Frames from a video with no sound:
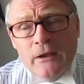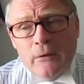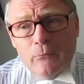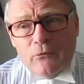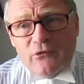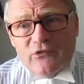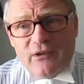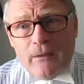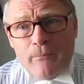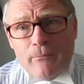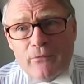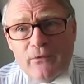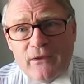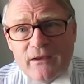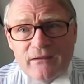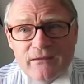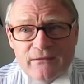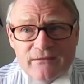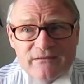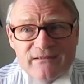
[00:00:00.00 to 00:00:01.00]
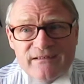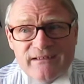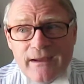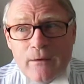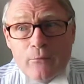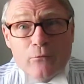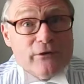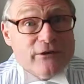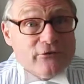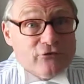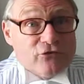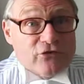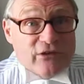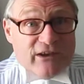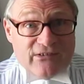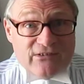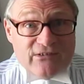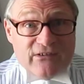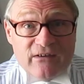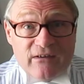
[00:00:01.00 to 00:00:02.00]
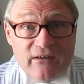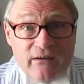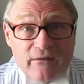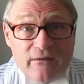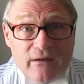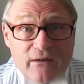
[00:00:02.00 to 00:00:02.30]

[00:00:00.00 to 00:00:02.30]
was something that they were interested in.